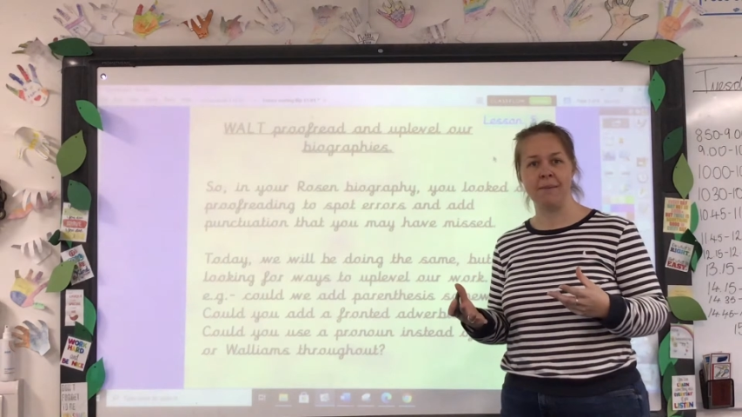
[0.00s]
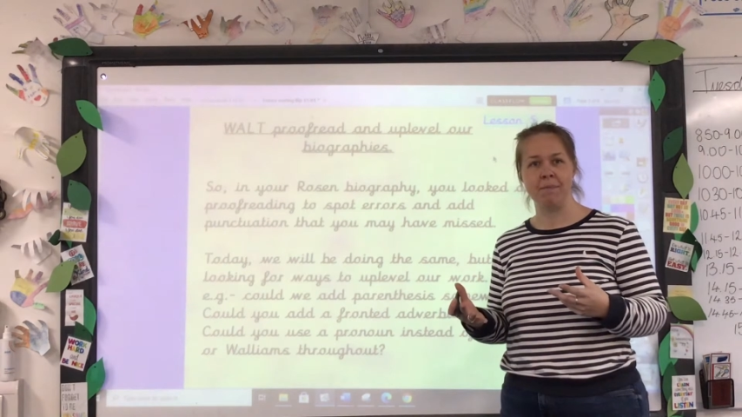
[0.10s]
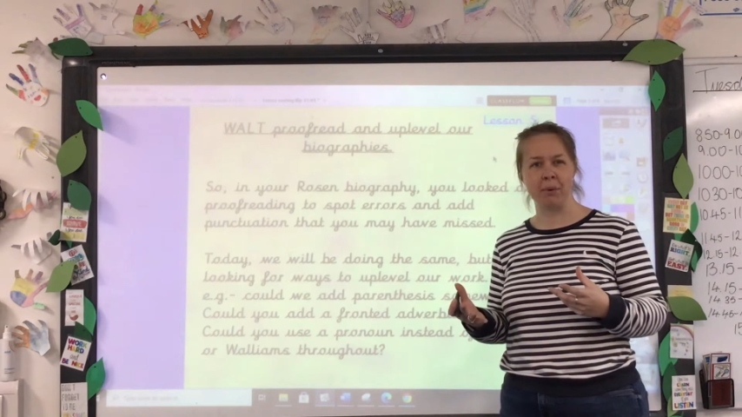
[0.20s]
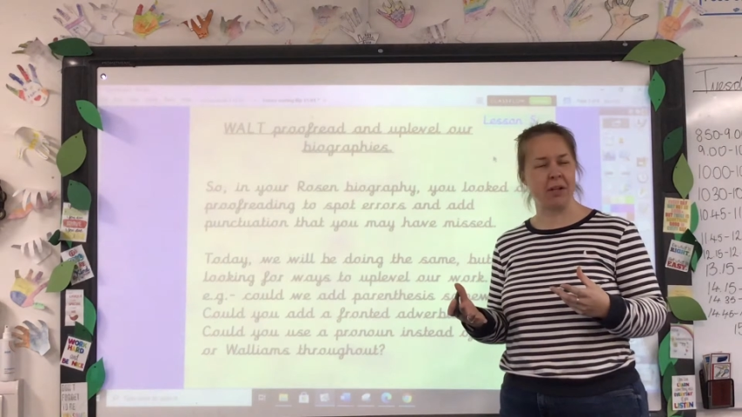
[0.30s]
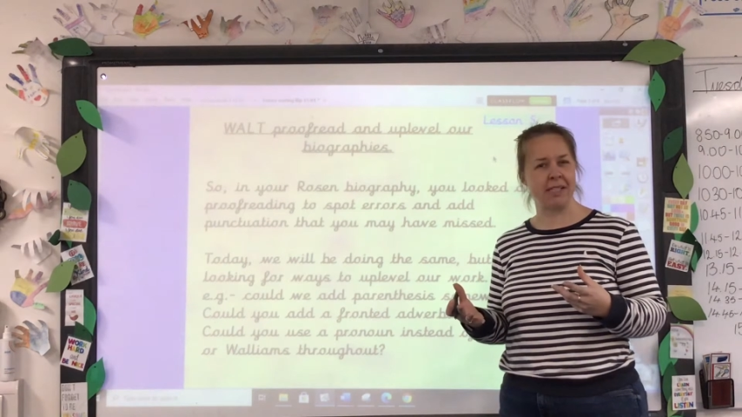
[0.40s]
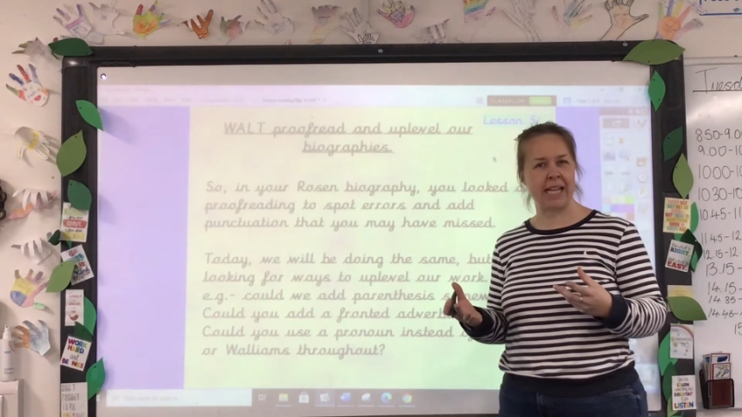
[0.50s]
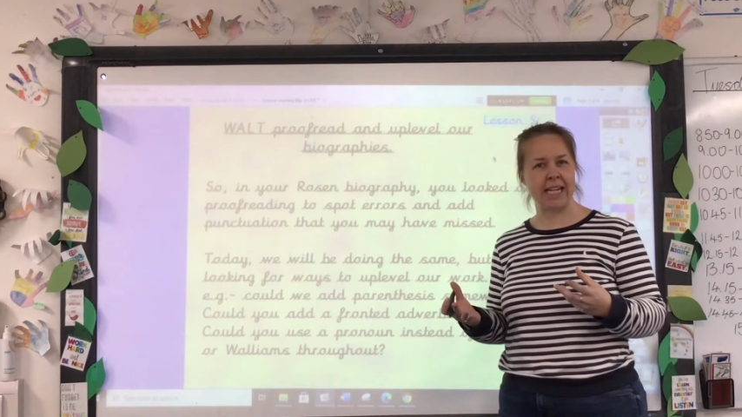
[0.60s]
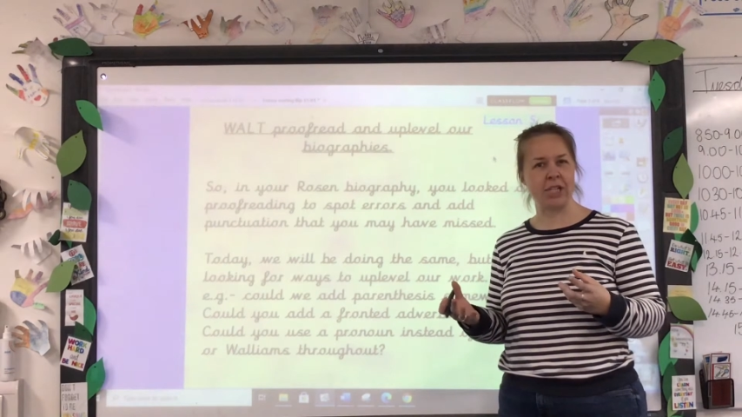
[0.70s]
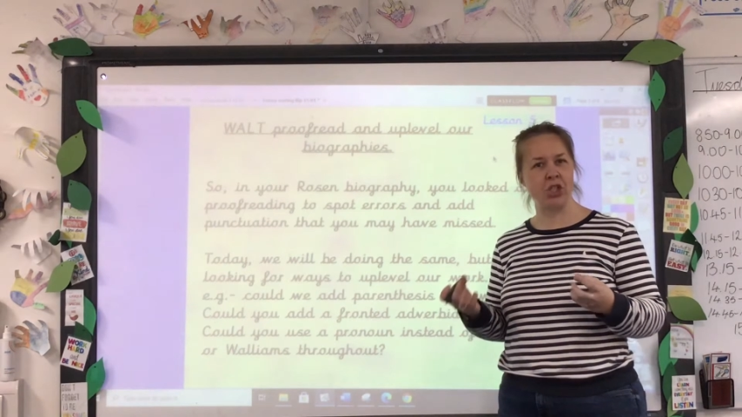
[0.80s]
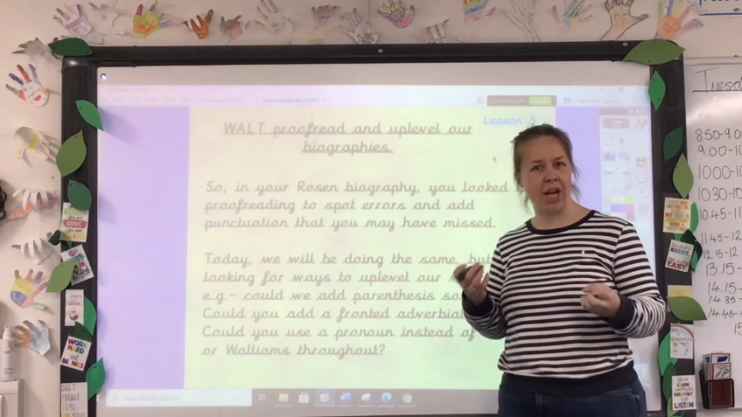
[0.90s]
Because then
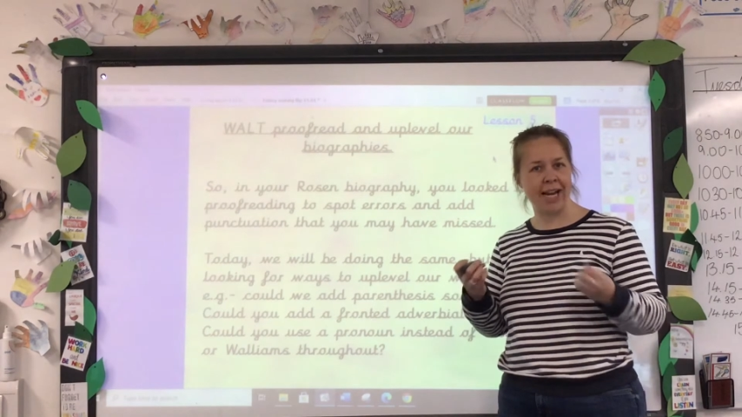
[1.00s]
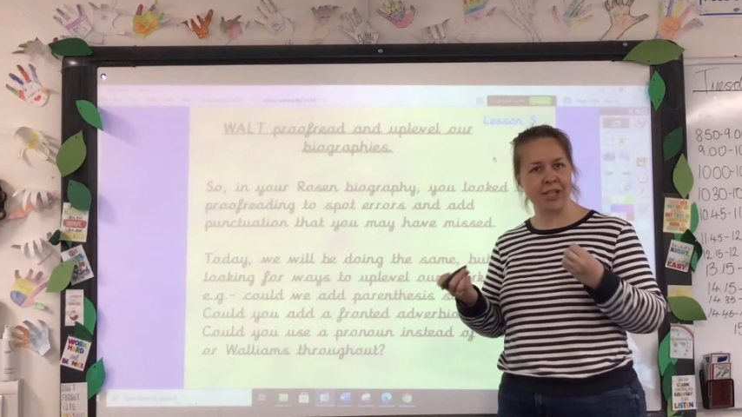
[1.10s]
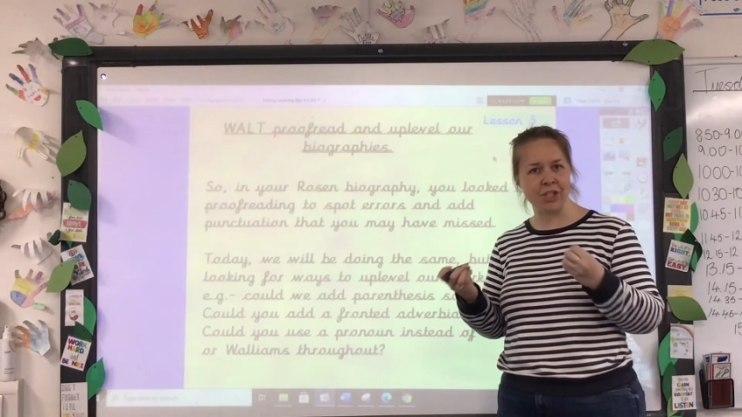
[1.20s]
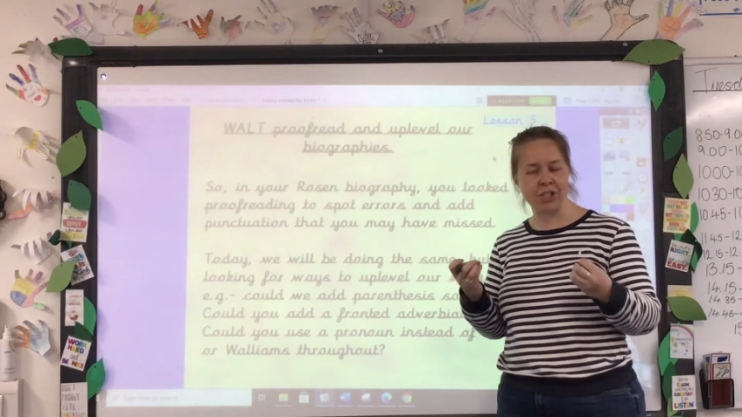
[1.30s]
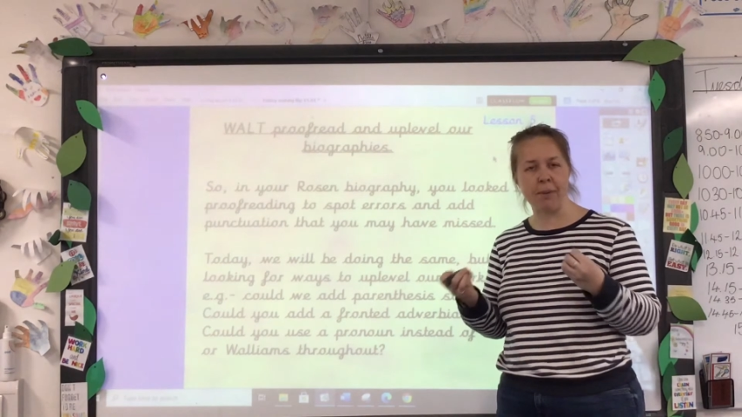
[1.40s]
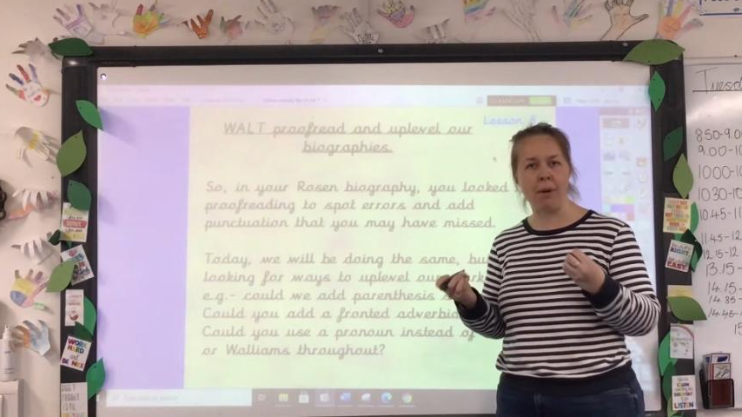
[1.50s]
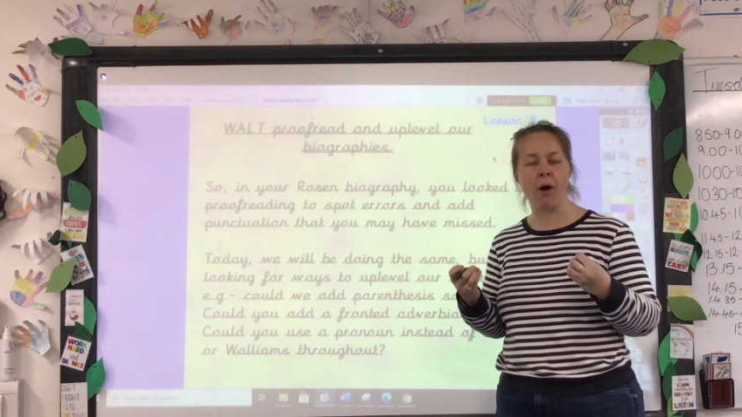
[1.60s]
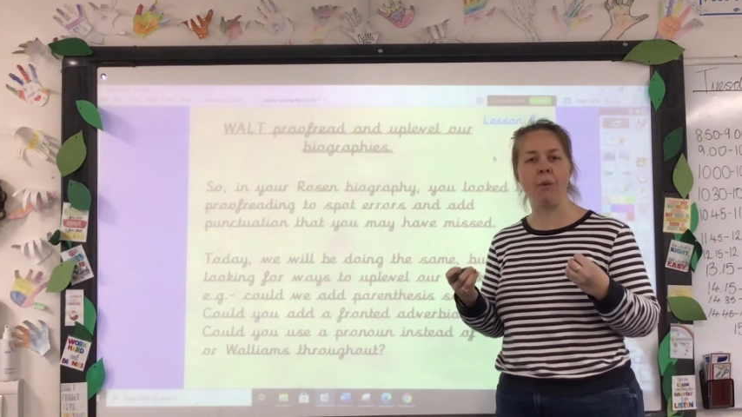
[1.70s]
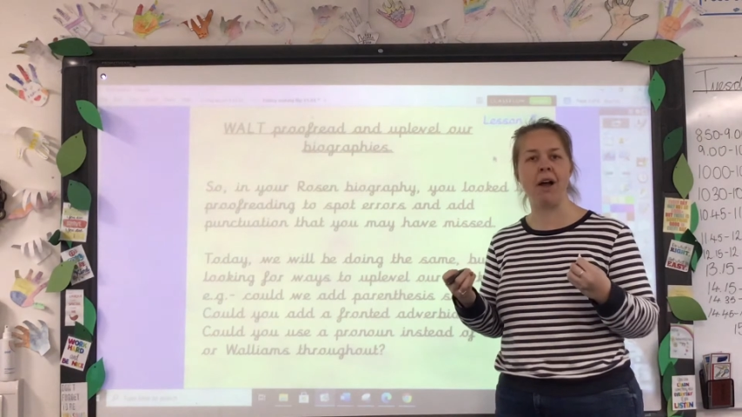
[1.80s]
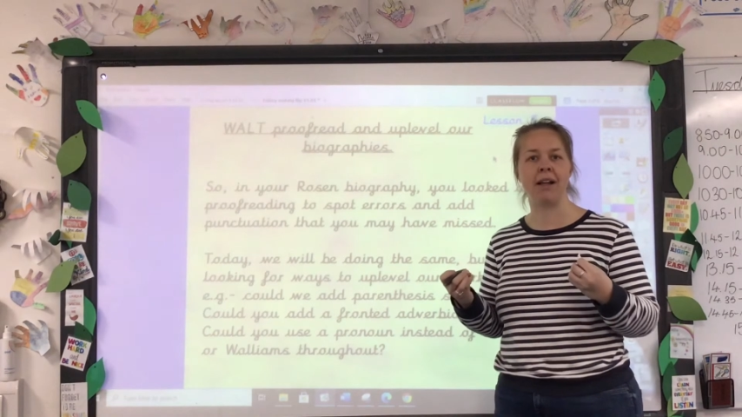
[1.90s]
it changes up our
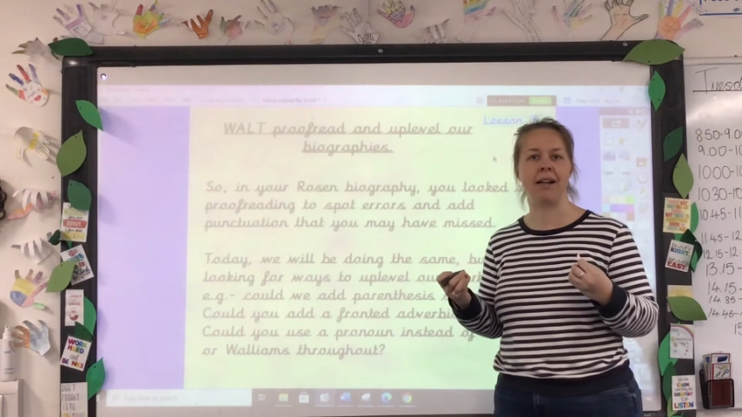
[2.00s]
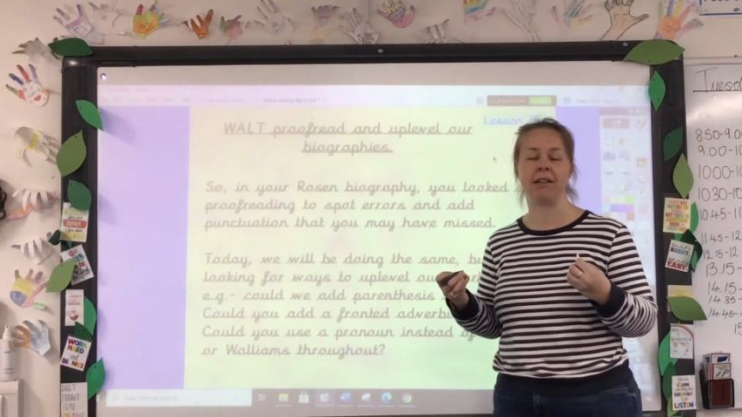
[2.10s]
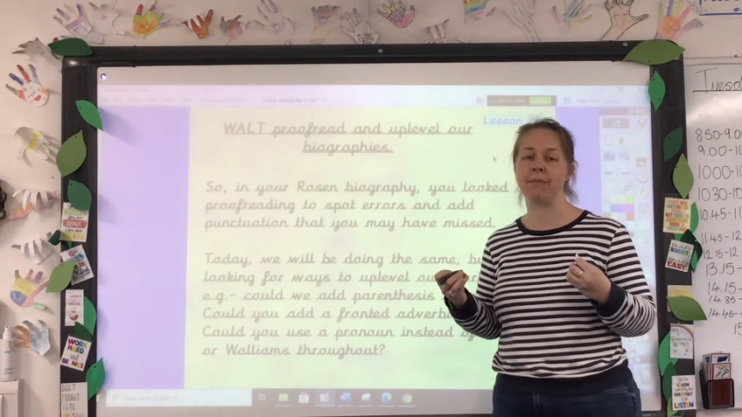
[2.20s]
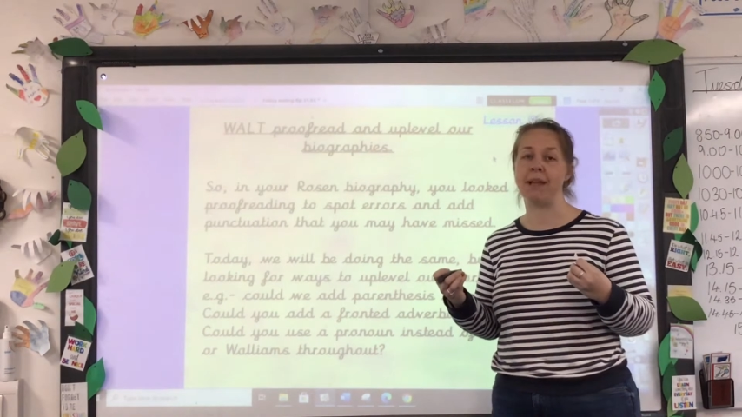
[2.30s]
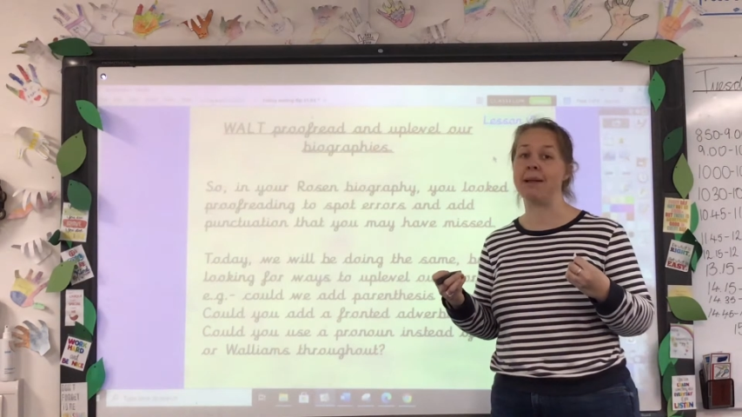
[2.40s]
work a little bit.